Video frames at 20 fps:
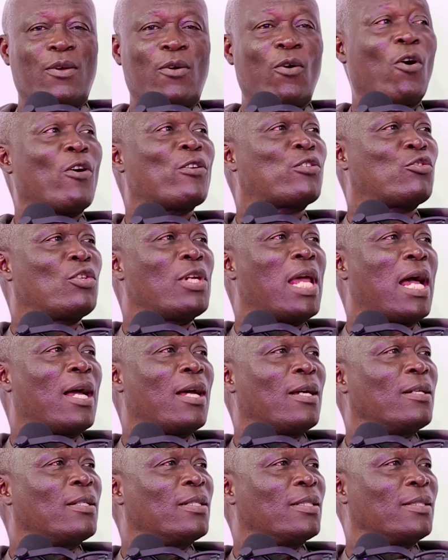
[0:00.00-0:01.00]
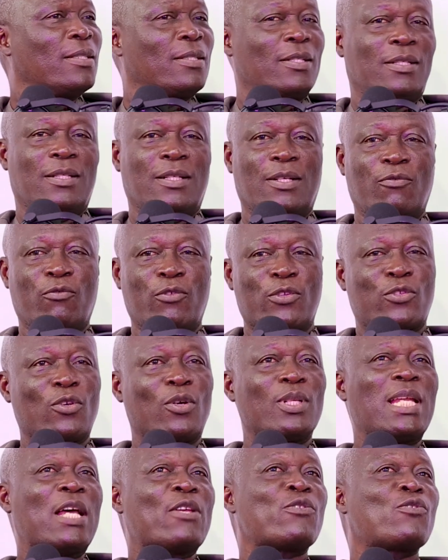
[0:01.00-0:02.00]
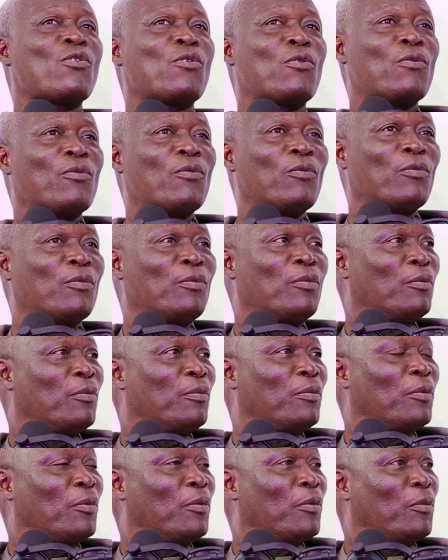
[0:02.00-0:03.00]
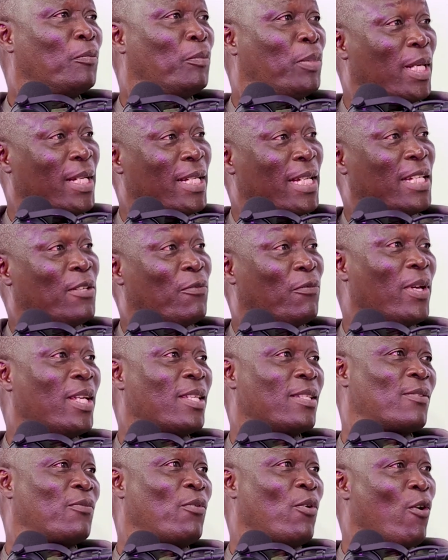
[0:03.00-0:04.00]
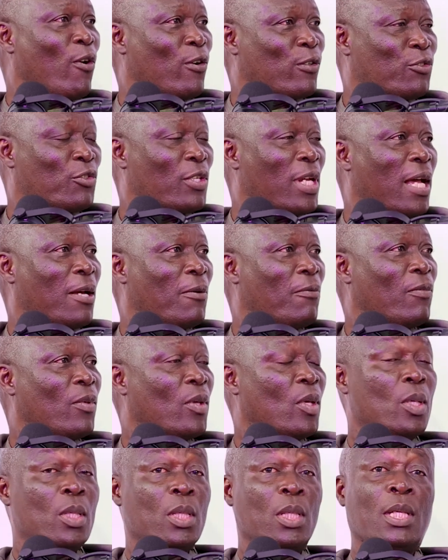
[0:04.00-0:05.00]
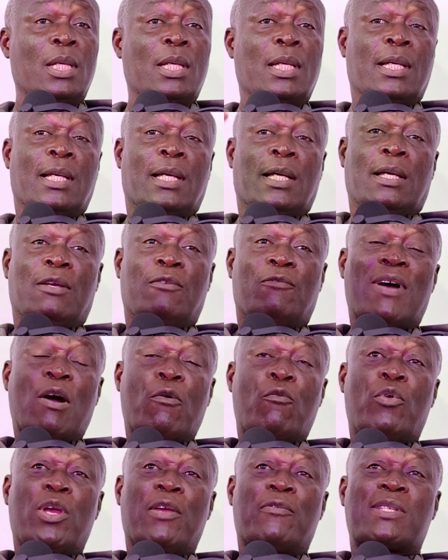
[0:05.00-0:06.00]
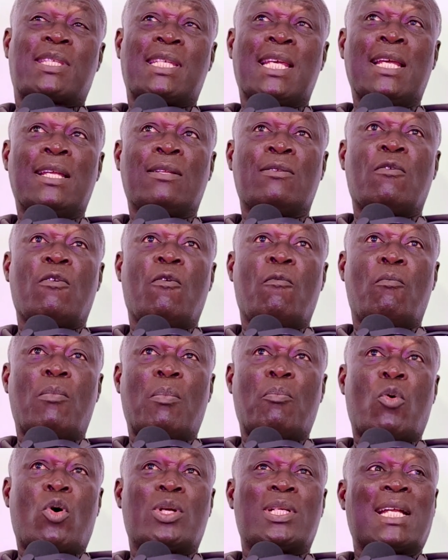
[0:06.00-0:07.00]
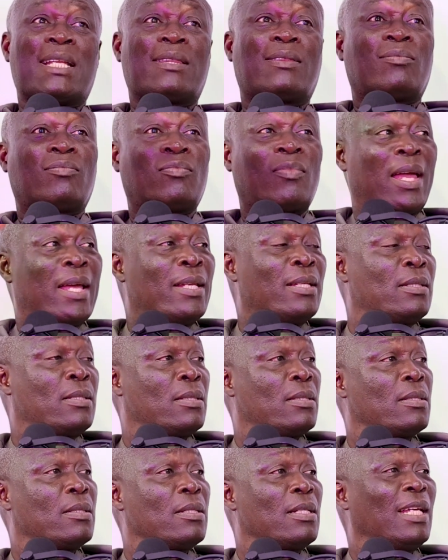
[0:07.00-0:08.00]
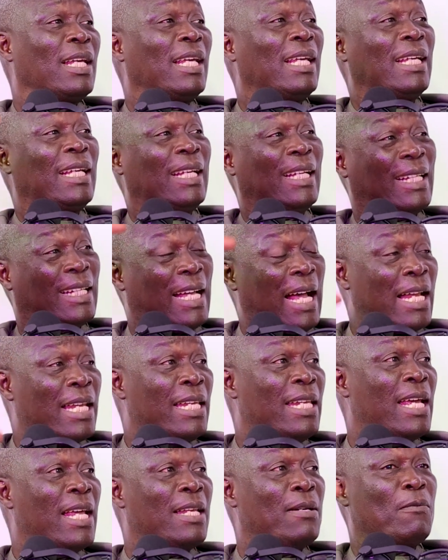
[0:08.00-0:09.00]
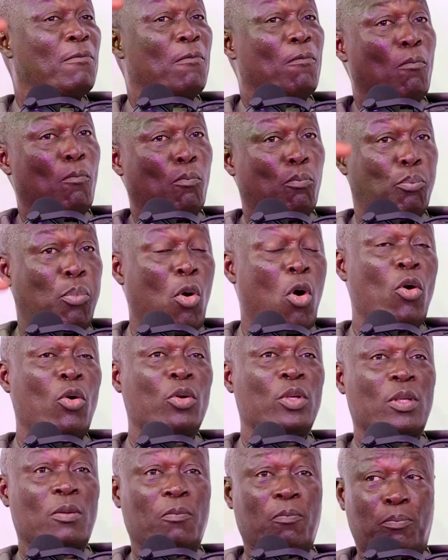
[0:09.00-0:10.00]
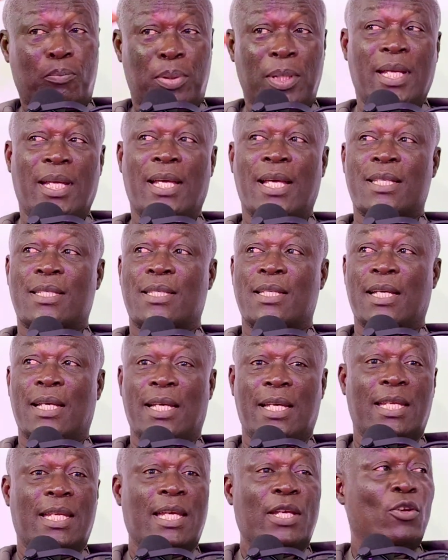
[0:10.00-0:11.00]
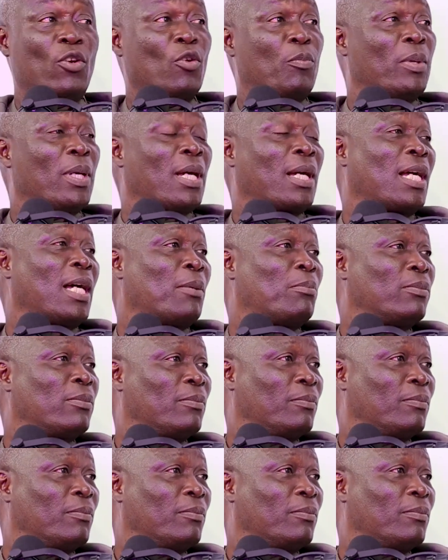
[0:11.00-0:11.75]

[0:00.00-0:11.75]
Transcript: Austria, we saw Danso playing the defense for Austria. In fact, we've seen more than 10 Ghanaian-born players in the European Cup.